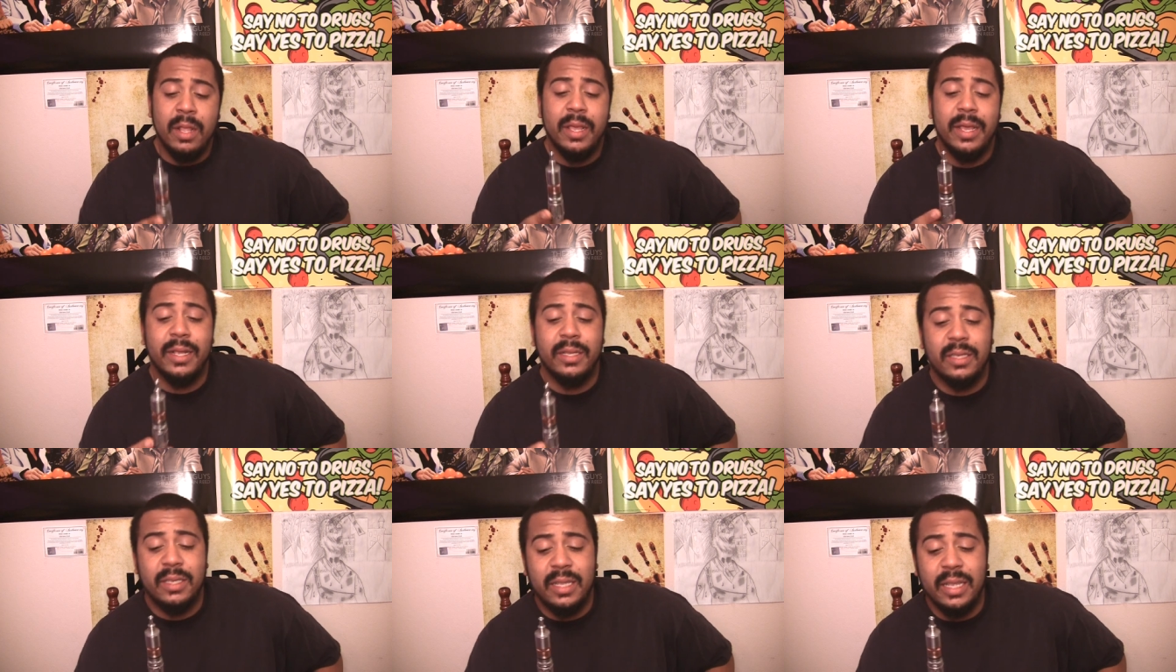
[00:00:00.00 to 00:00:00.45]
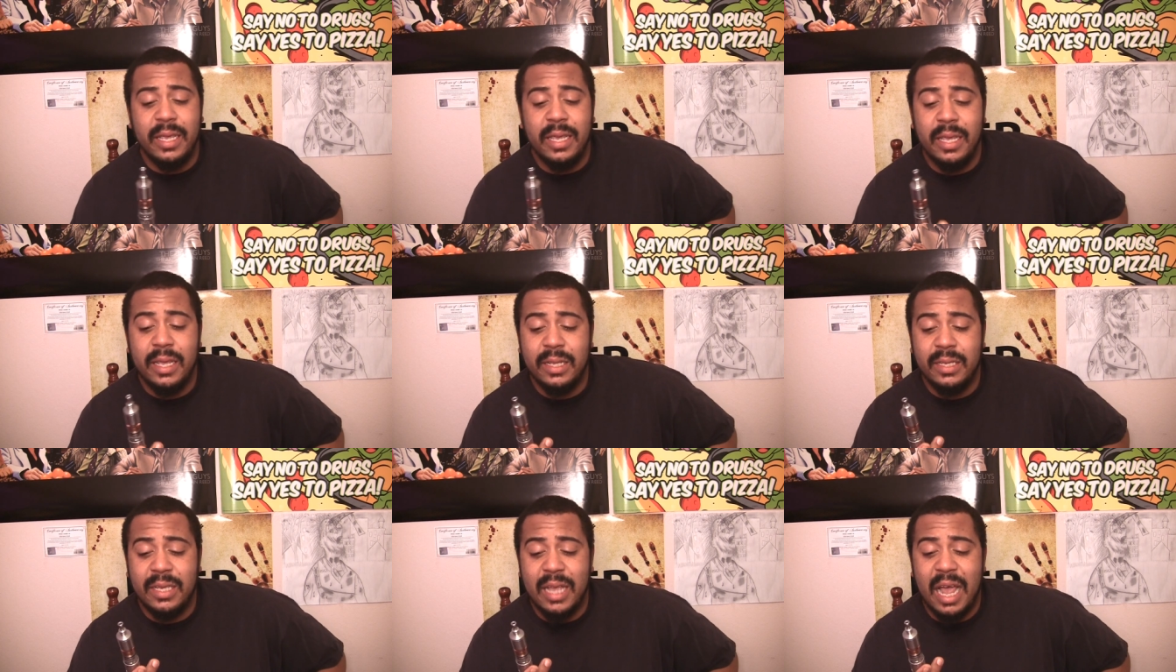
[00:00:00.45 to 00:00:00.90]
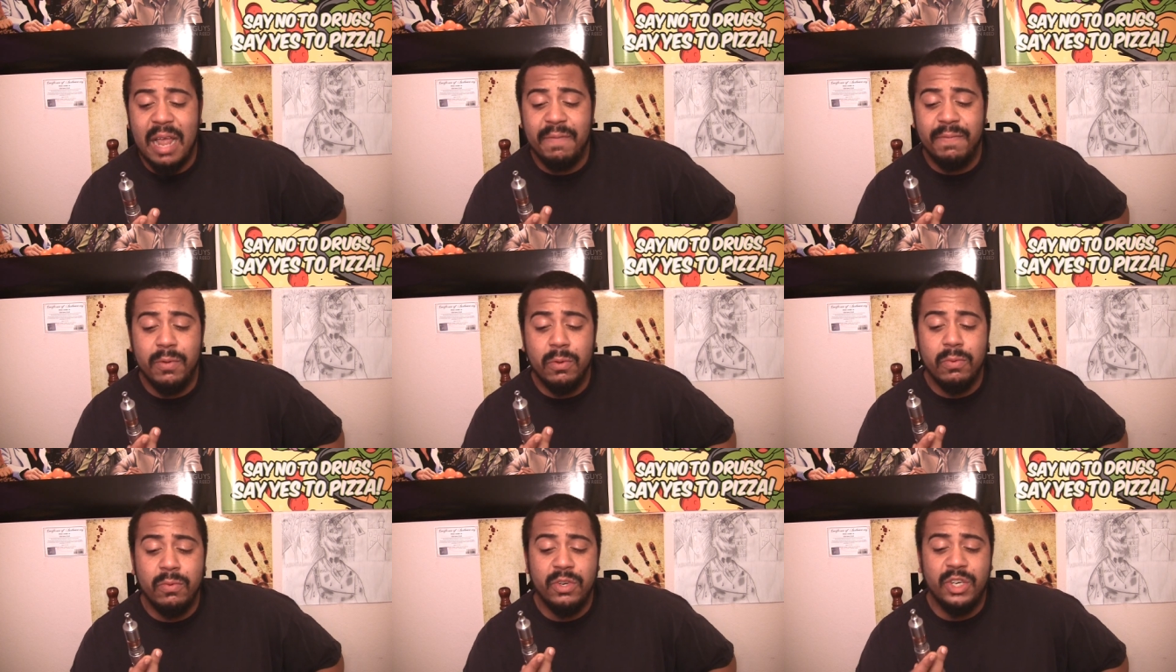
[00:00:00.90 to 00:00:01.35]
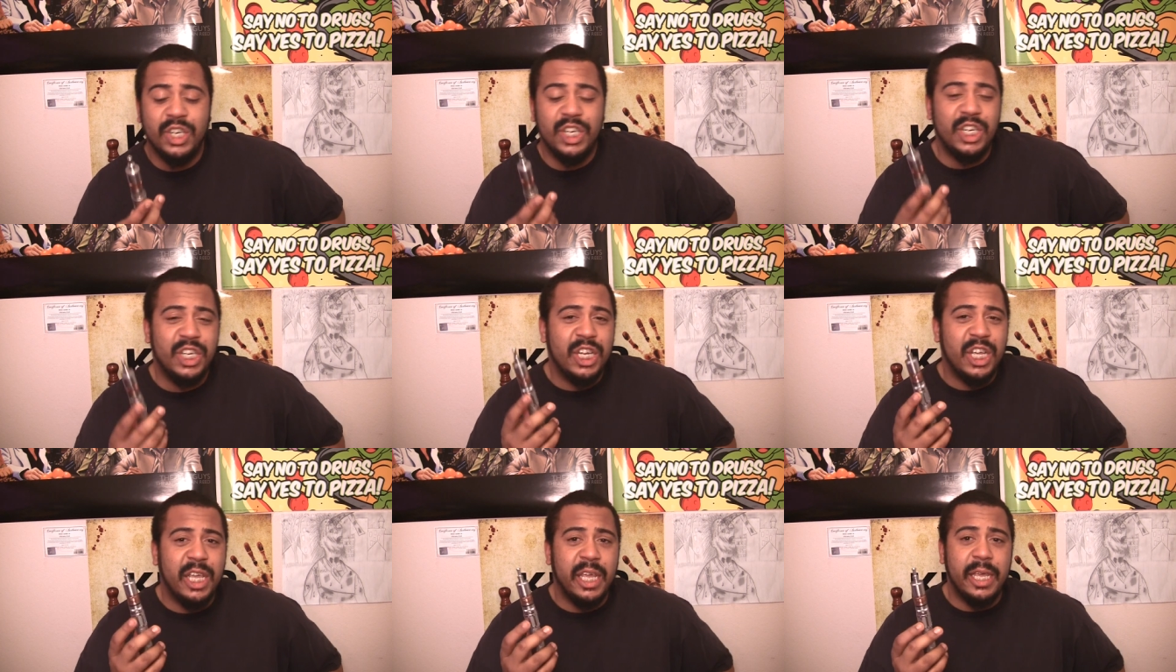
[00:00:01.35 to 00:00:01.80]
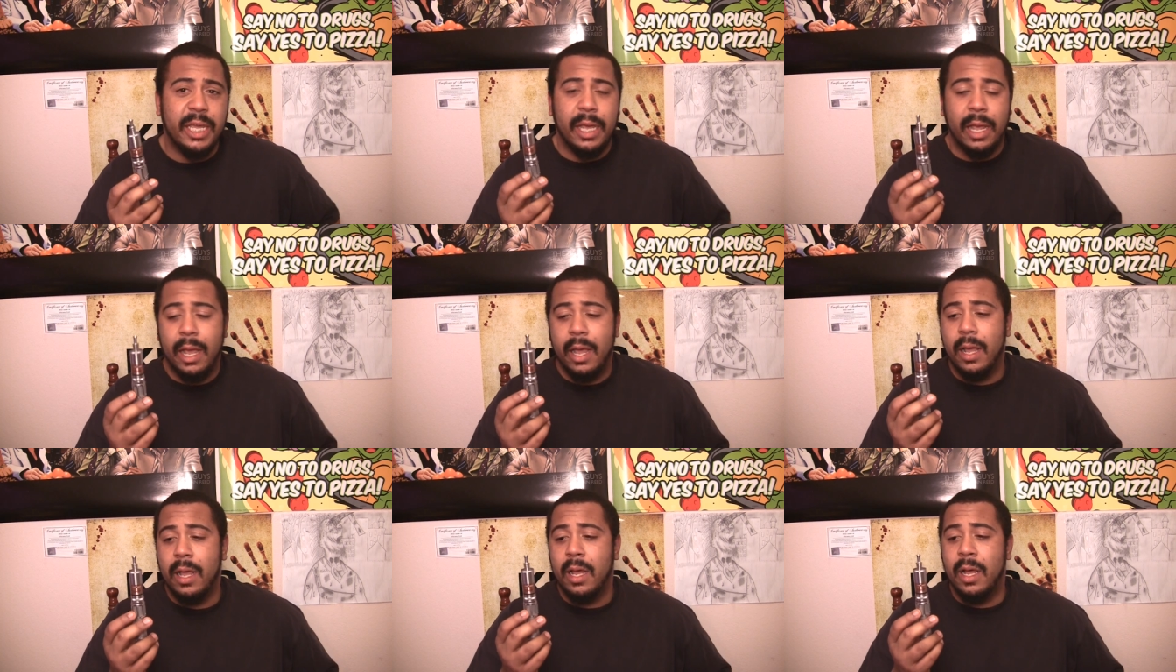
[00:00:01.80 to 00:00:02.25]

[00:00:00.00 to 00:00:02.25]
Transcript: It's the Taifun GT.